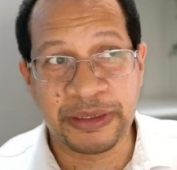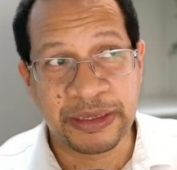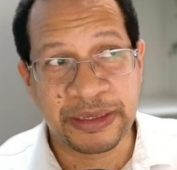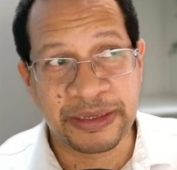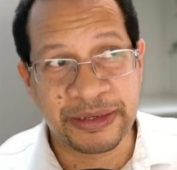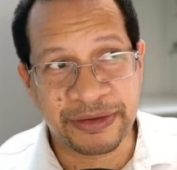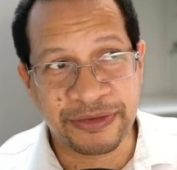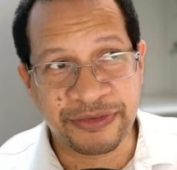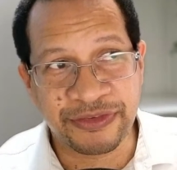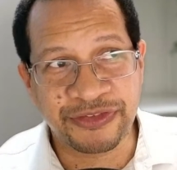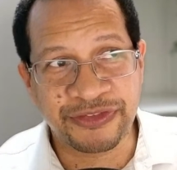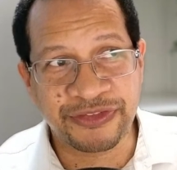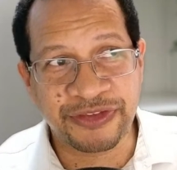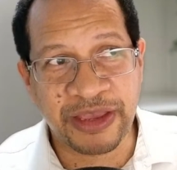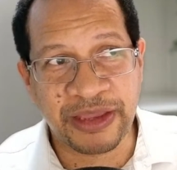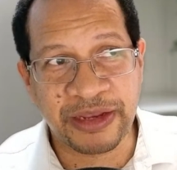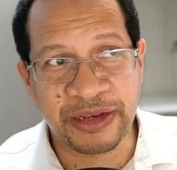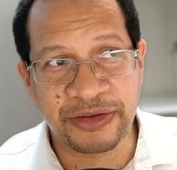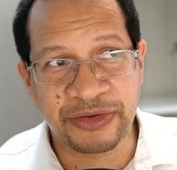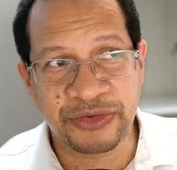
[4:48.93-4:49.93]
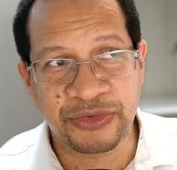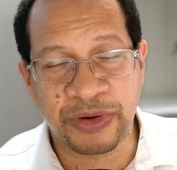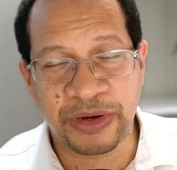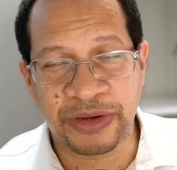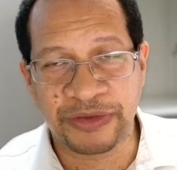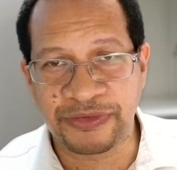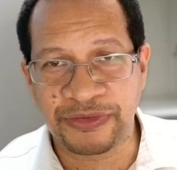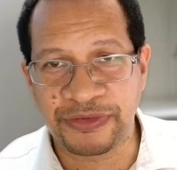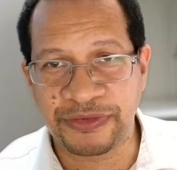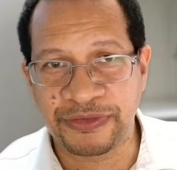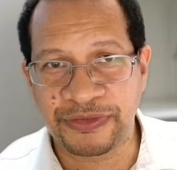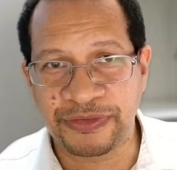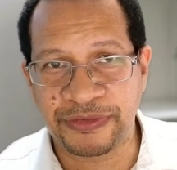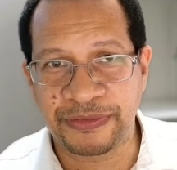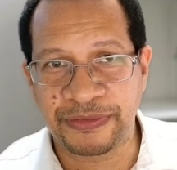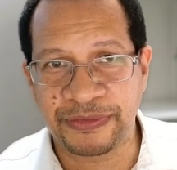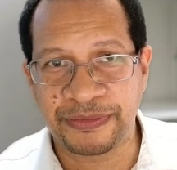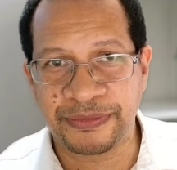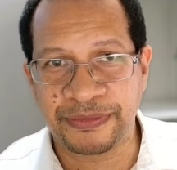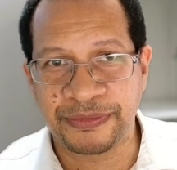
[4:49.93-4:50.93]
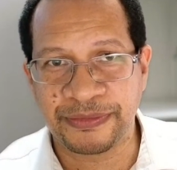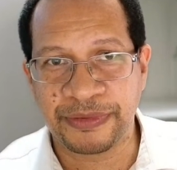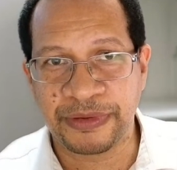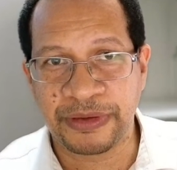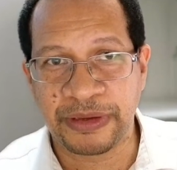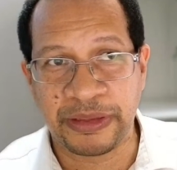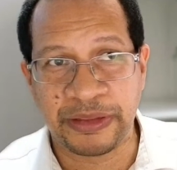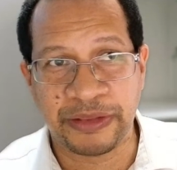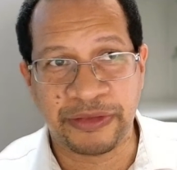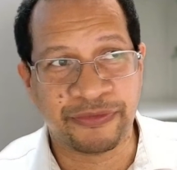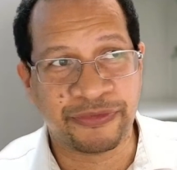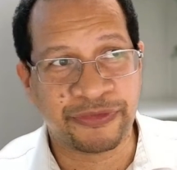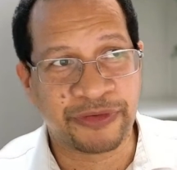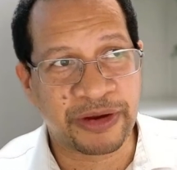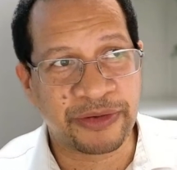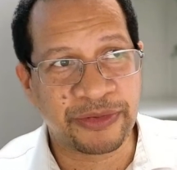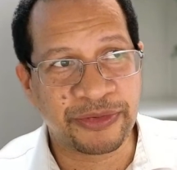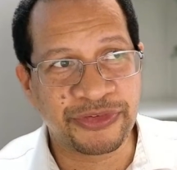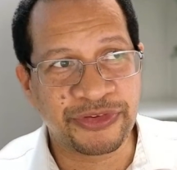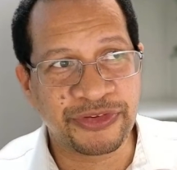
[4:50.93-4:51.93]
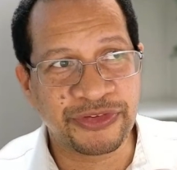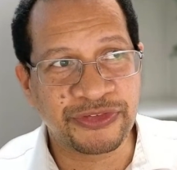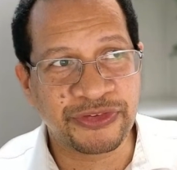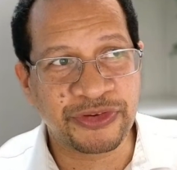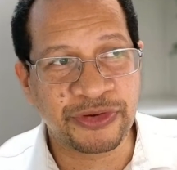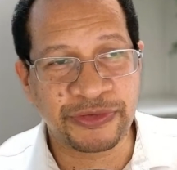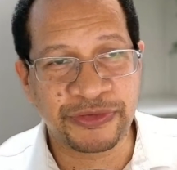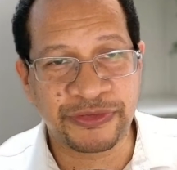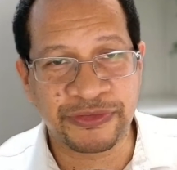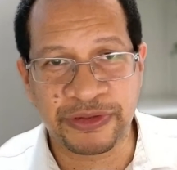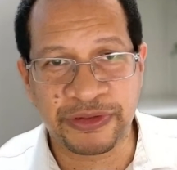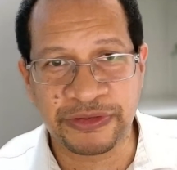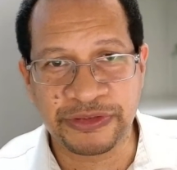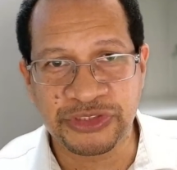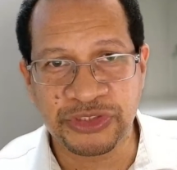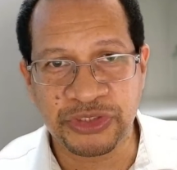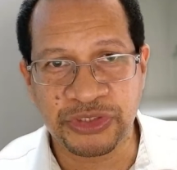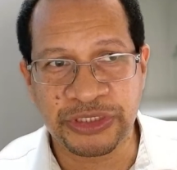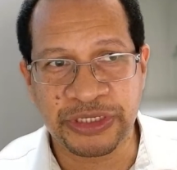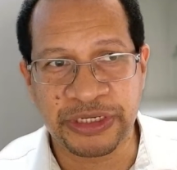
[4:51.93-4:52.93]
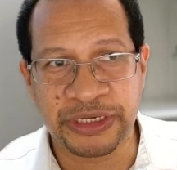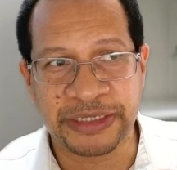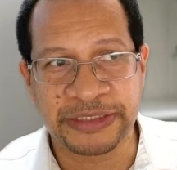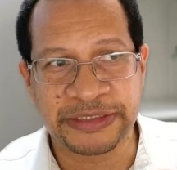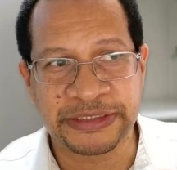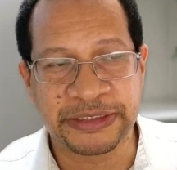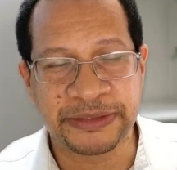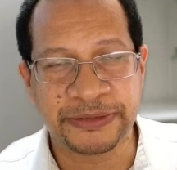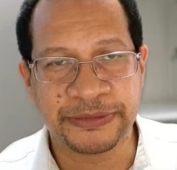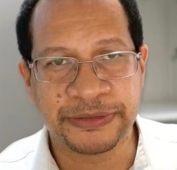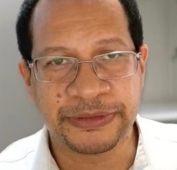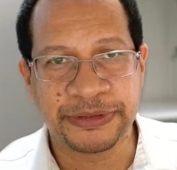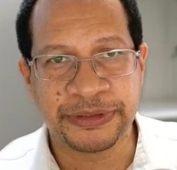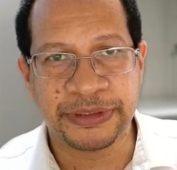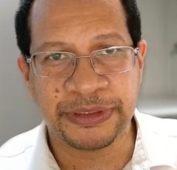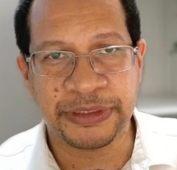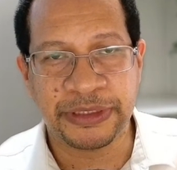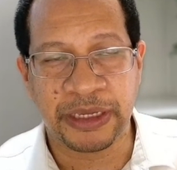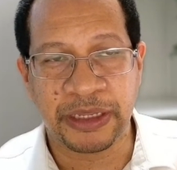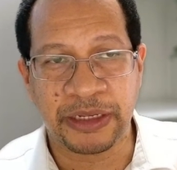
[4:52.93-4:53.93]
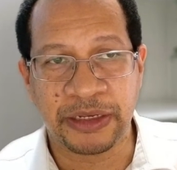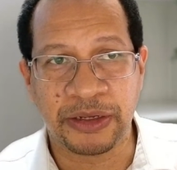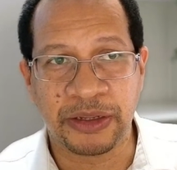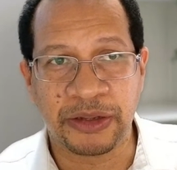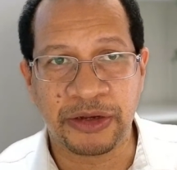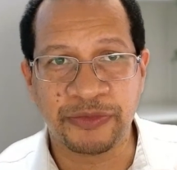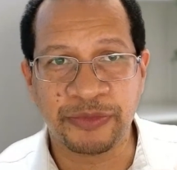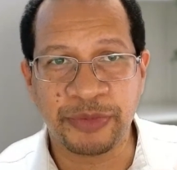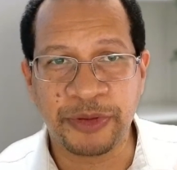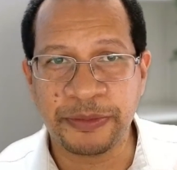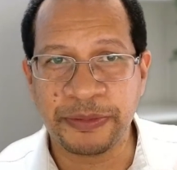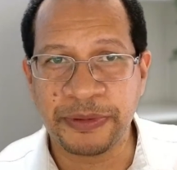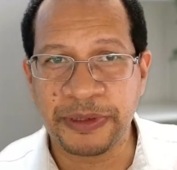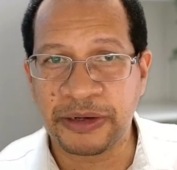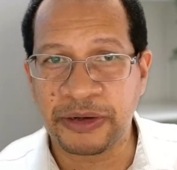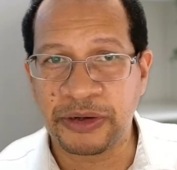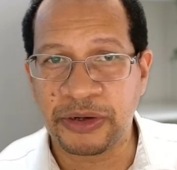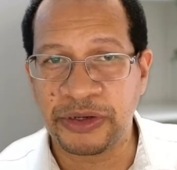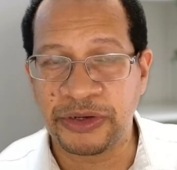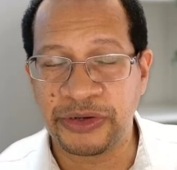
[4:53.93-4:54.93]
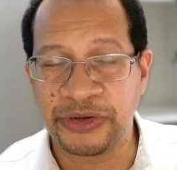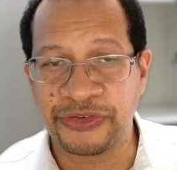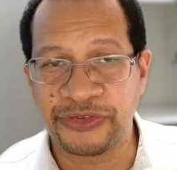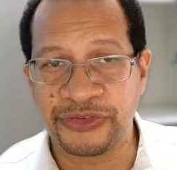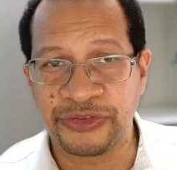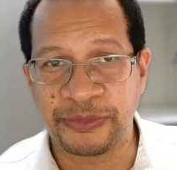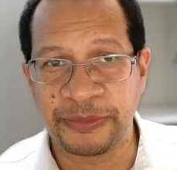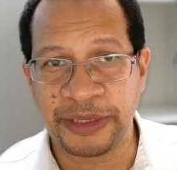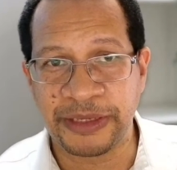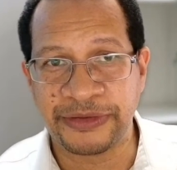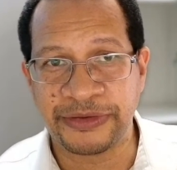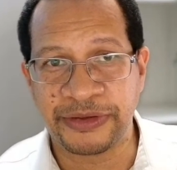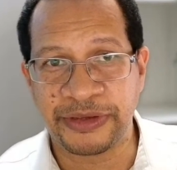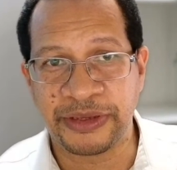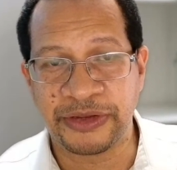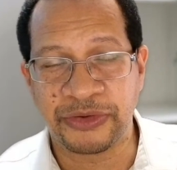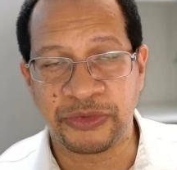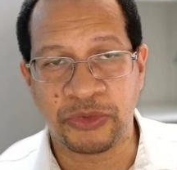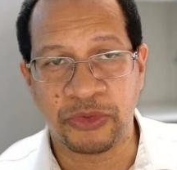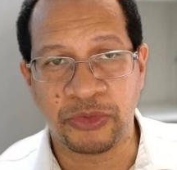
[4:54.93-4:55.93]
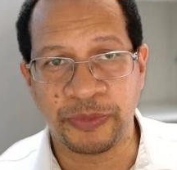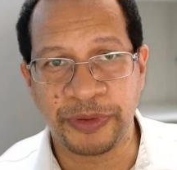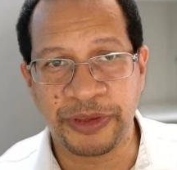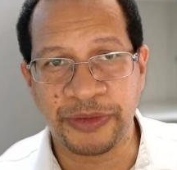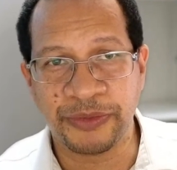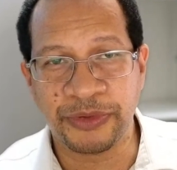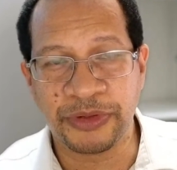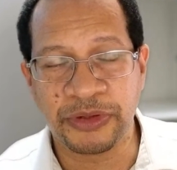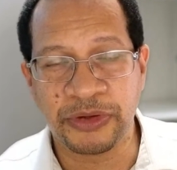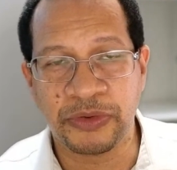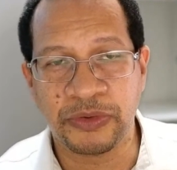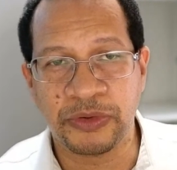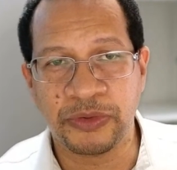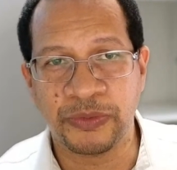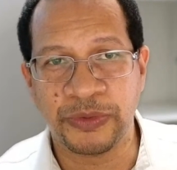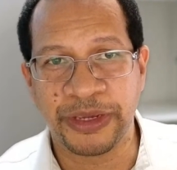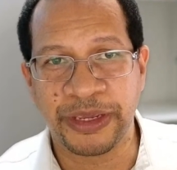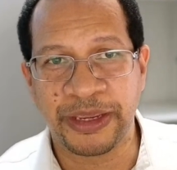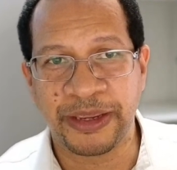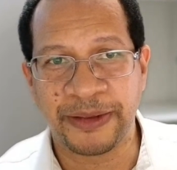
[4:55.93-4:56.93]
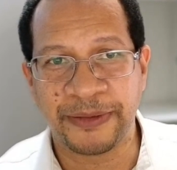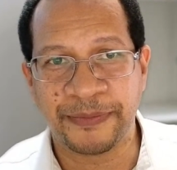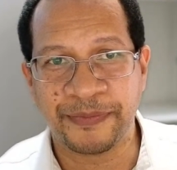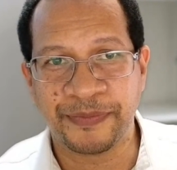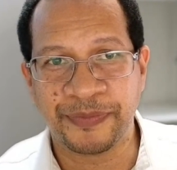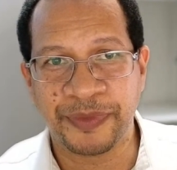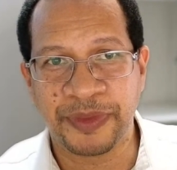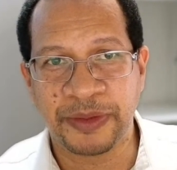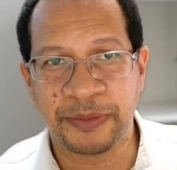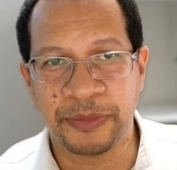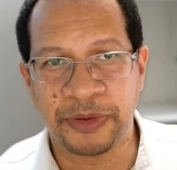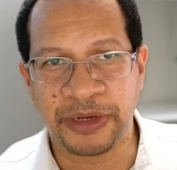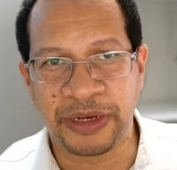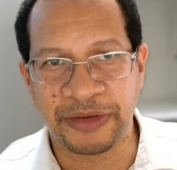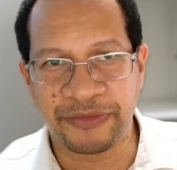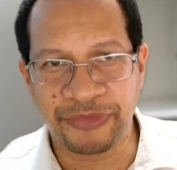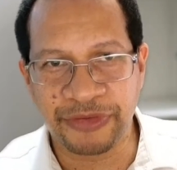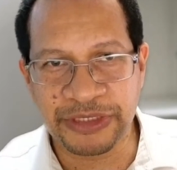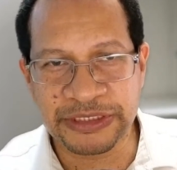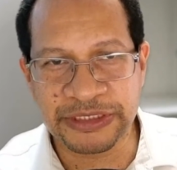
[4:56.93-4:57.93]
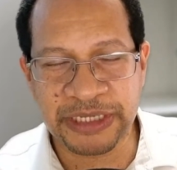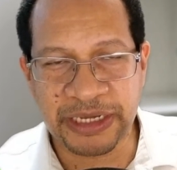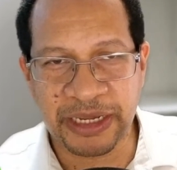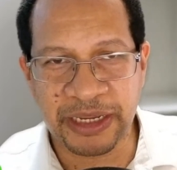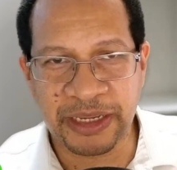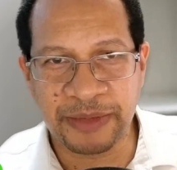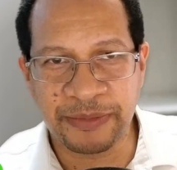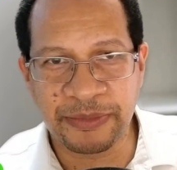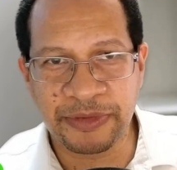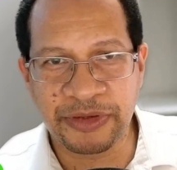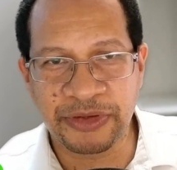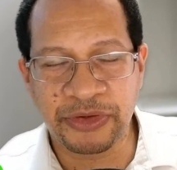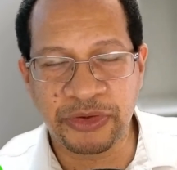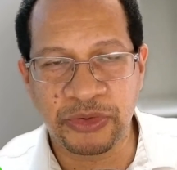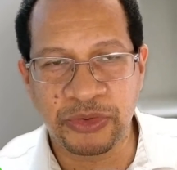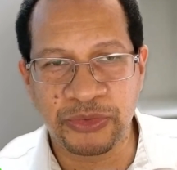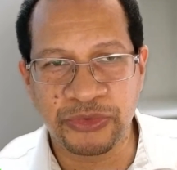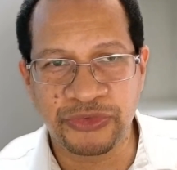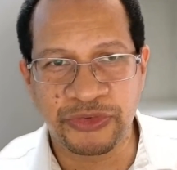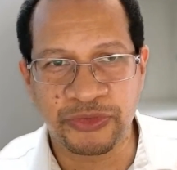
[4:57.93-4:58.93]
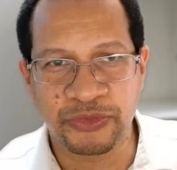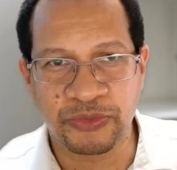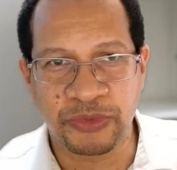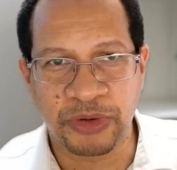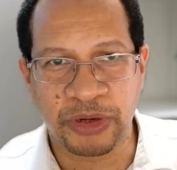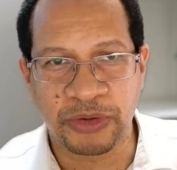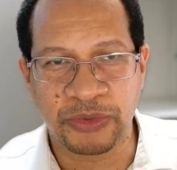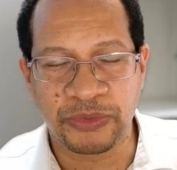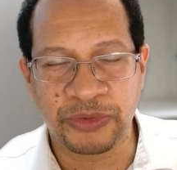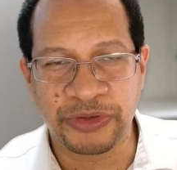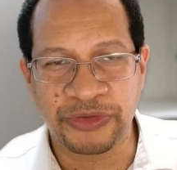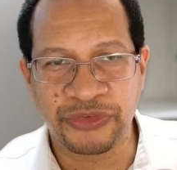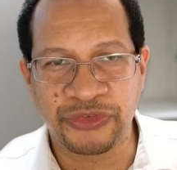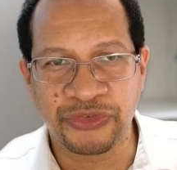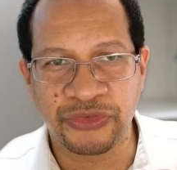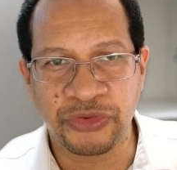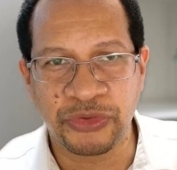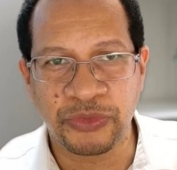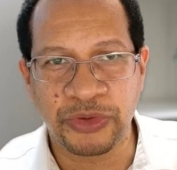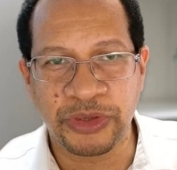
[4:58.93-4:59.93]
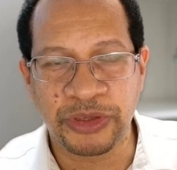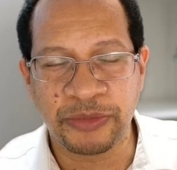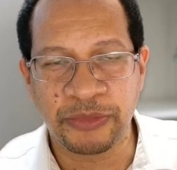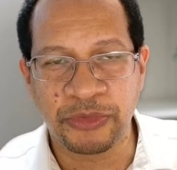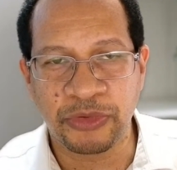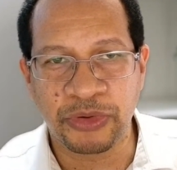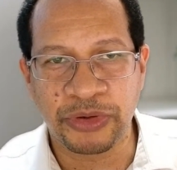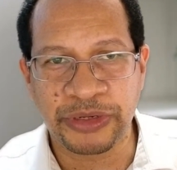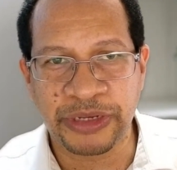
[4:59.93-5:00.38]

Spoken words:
It is a silent crisis. The virus is still circulating. A lot of people are underestimating it, hoping it will go away. But every time it goes around, it's doing more